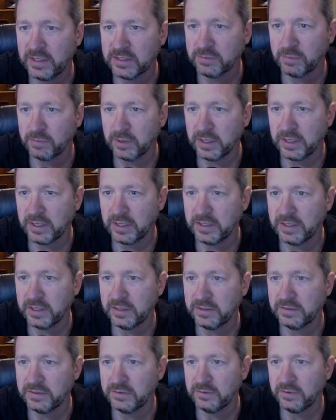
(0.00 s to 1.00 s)
plate
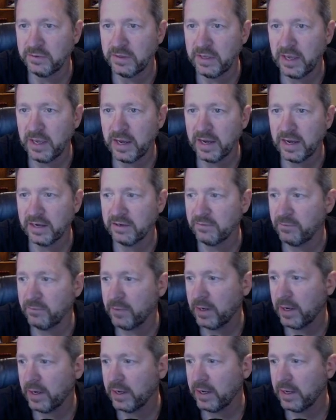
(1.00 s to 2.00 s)
into the active
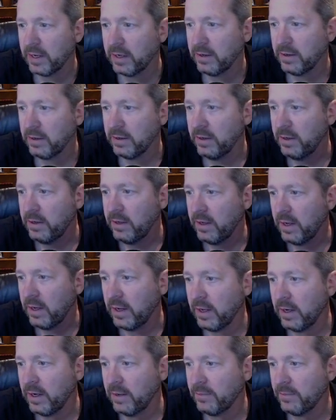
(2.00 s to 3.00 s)
body,
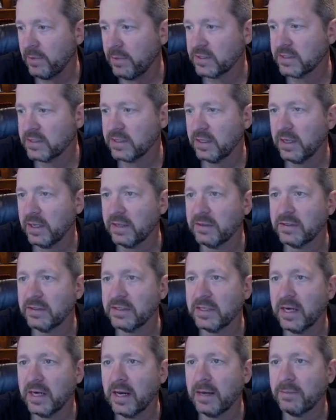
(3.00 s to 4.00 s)
and I'm going to select the
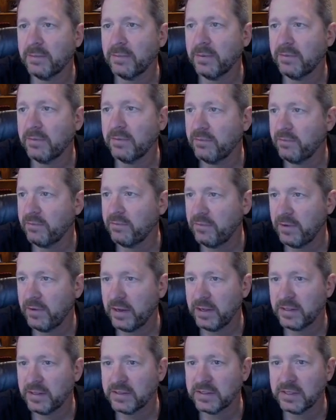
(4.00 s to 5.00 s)
top
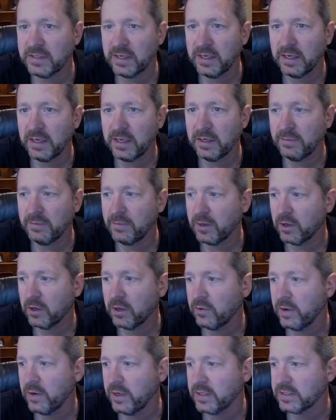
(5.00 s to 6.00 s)
face, and I'm going to
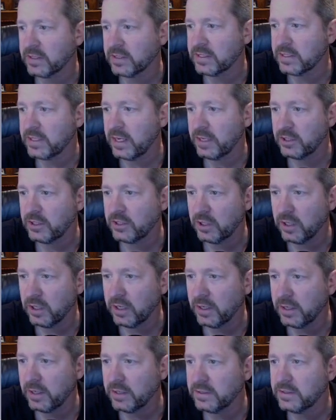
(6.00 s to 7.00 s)
create a sketch
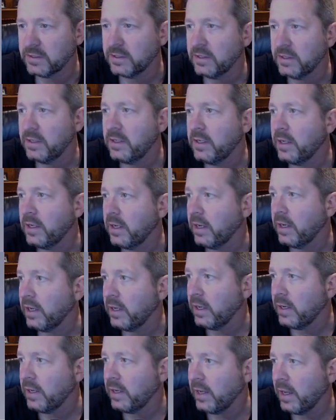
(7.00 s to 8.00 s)
on it
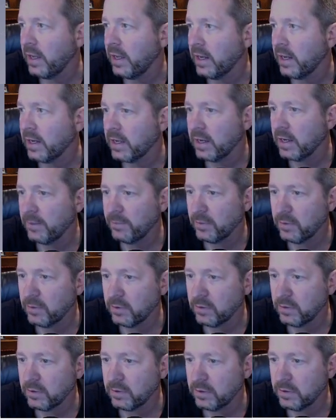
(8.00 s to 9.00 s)
and add a
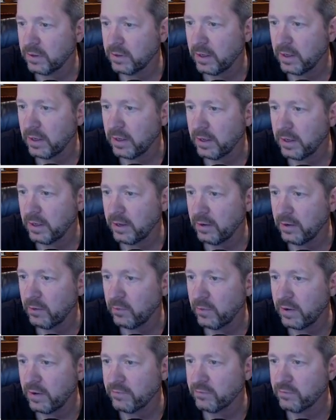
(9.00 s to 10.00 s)
couple uh,
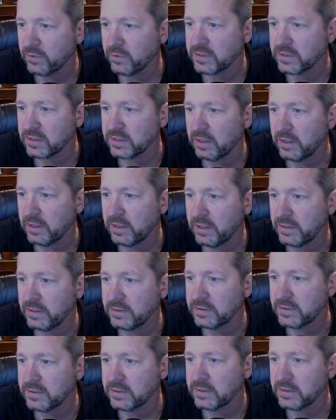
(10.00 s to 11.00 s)
reference
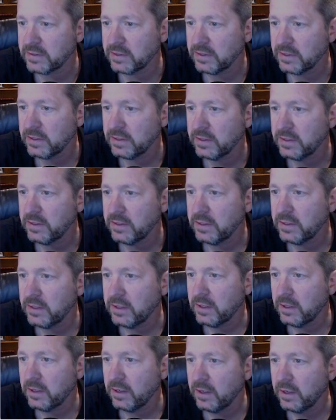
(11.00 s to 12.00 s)
lines
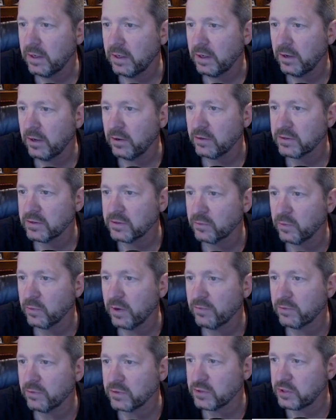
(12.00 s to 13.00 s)
or some
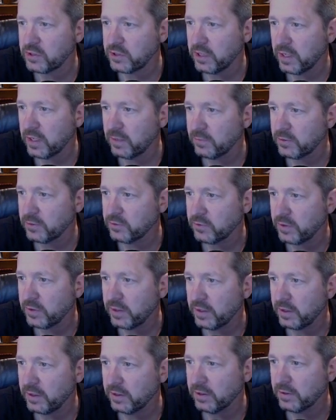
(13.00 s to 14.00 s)
reference geometry
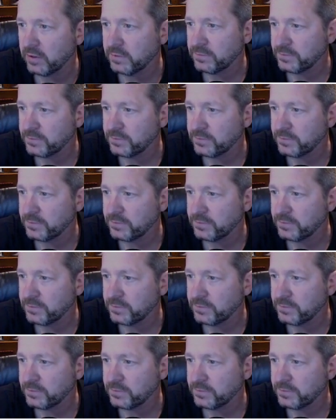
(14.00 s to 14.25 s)
here.